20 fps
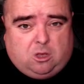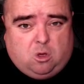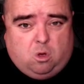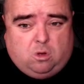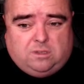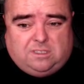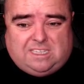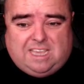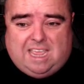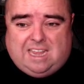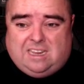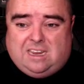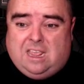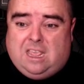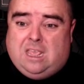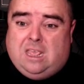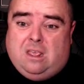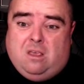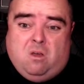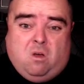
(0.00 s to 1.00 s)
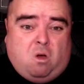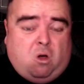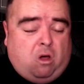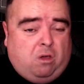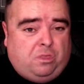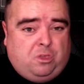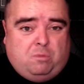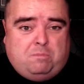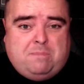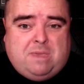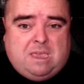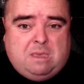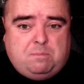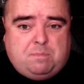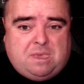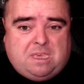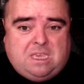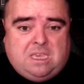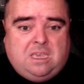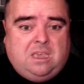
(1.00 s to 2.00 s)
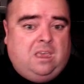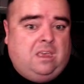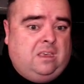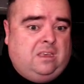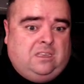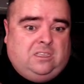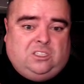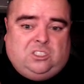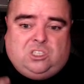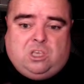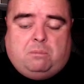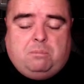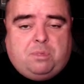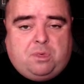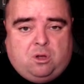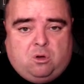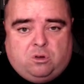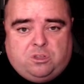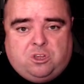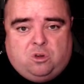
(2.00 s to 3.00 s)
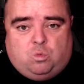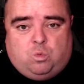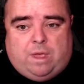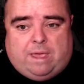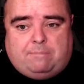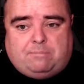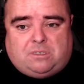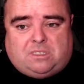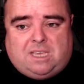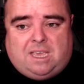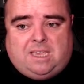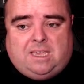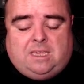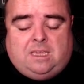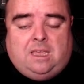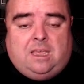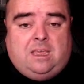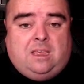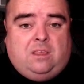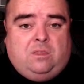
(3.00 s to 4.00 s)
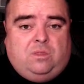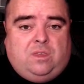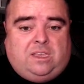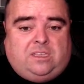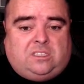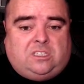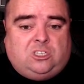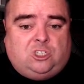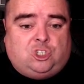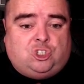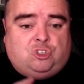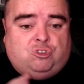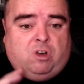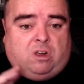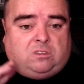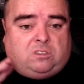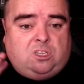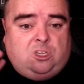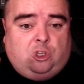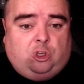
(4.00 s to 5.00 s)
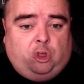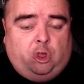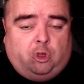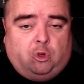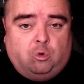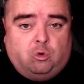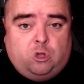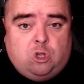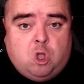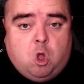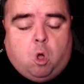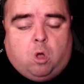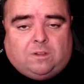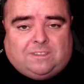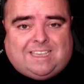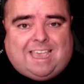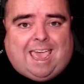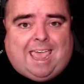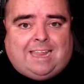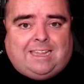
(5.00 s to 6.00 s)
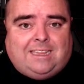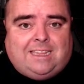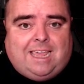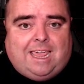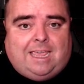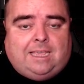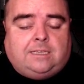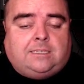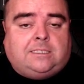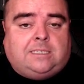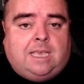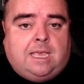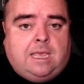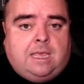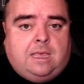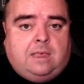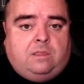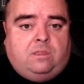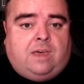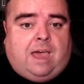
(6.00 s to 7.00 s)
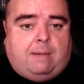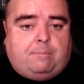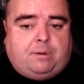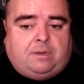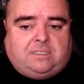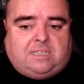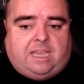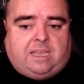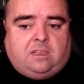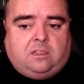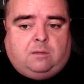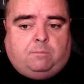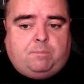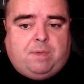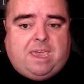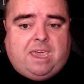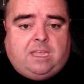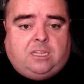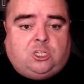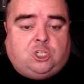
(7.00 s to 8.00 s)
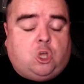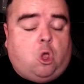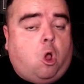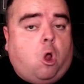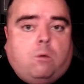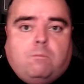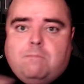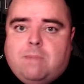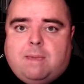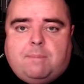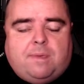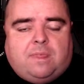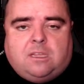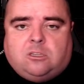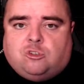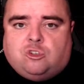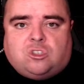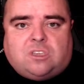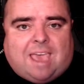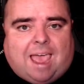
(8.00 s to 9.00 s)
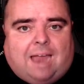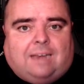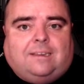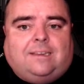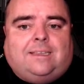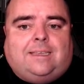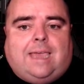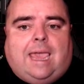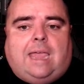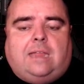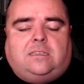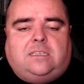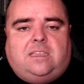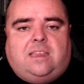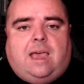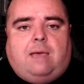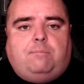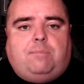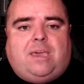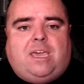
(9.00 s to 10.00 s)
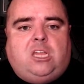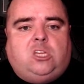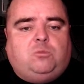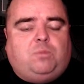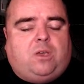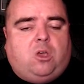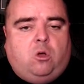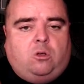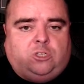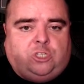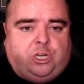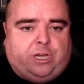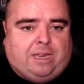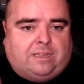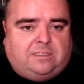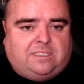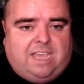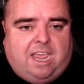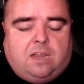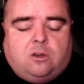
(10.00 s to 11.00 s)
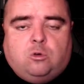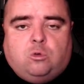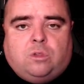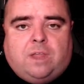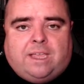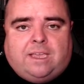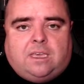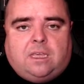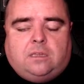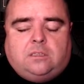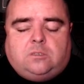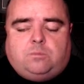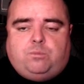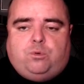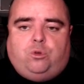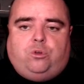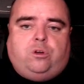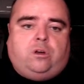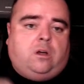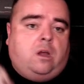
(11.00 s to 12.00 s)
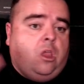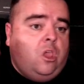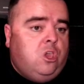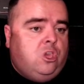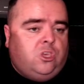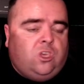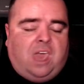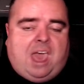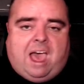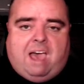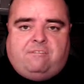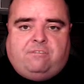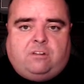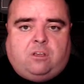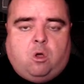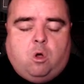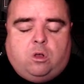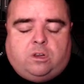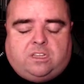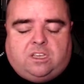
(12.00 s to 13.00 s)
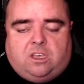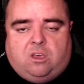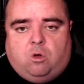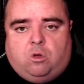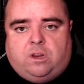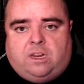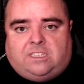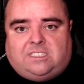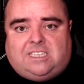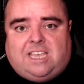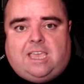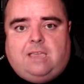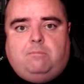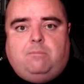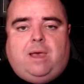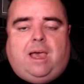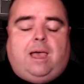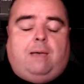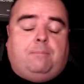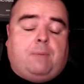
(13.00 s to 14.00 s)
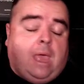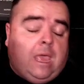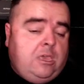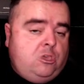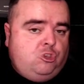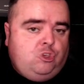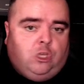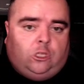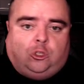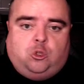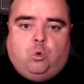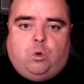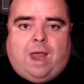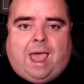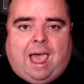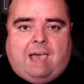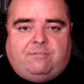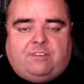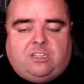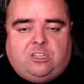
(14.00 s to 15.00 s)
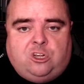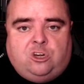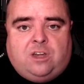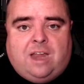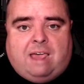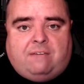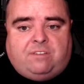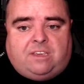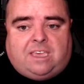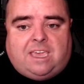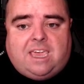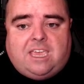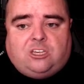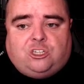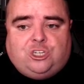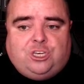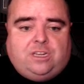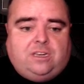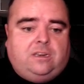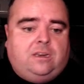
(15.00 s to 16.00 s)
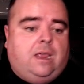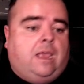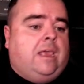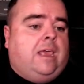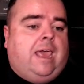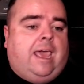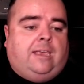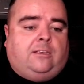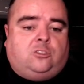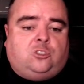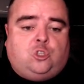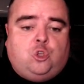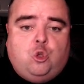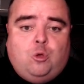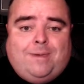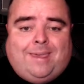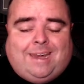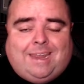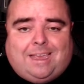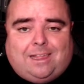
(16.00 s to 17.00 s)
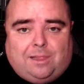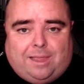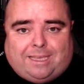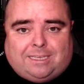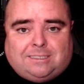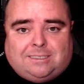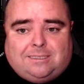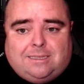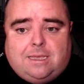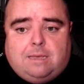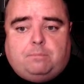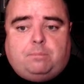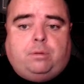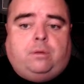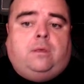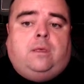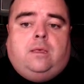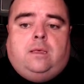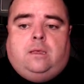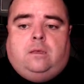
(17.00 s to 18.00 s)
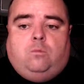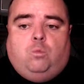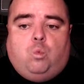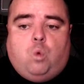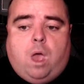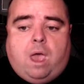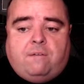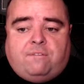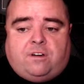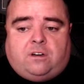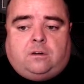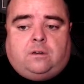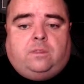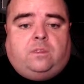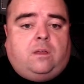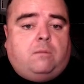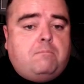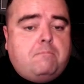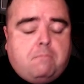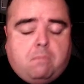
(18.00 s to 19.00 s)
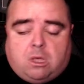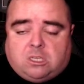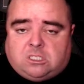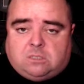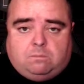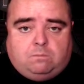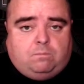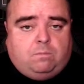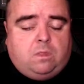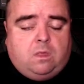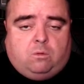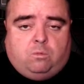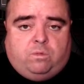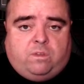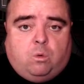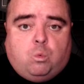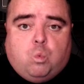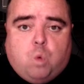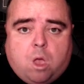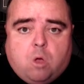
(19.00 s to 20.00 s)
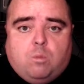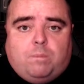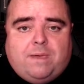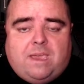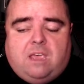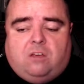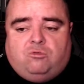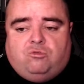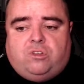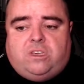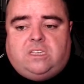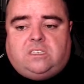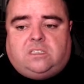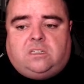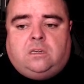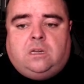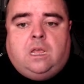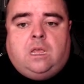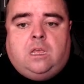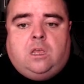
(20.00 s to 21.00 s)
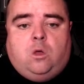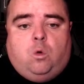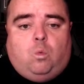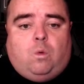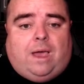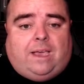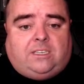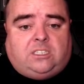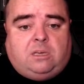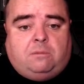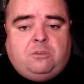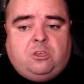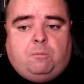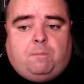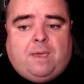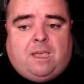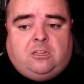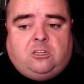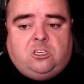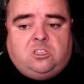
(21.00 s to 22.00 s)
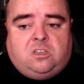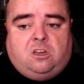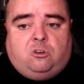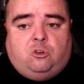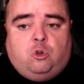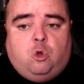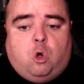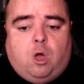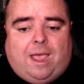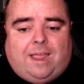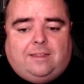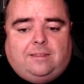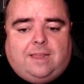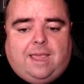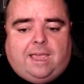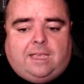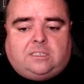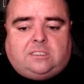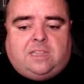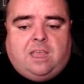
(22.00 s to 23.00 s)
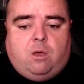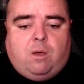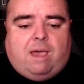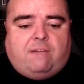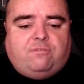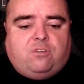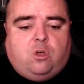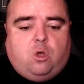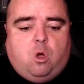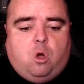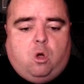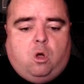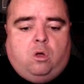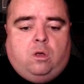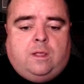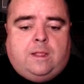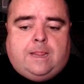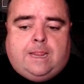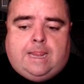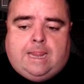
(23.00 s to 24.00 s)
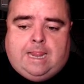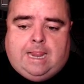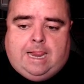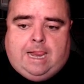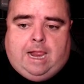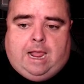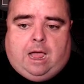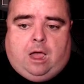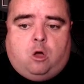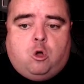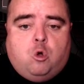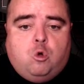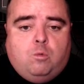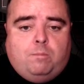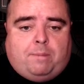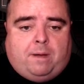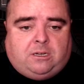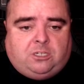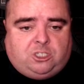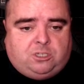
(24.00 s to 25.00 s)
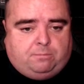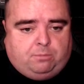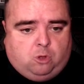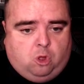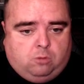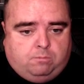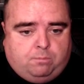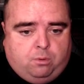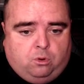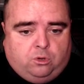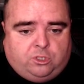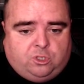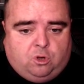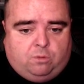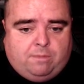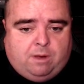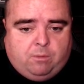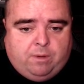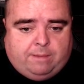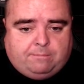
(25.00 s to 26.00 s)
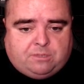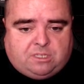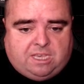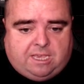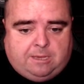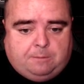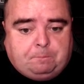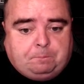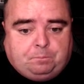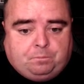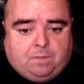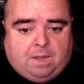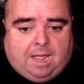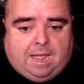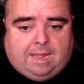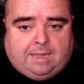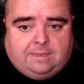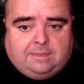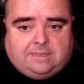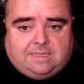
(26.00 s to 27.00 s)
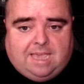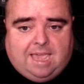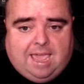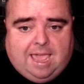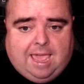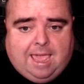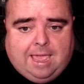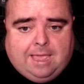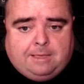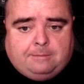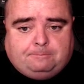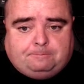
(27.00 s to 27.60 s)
content, or there may be something on your website that's instructing Google not to index that particular page, or maybe they just can't get to that page because your internal linking's poor, you haven't got it on a sitemap, you don't have it in your navigation, it's too many clicks deep. Whatever, there will be a reason why some of your pages are not indexed. Now, I've got a whole bunch of blog posts on my website, and a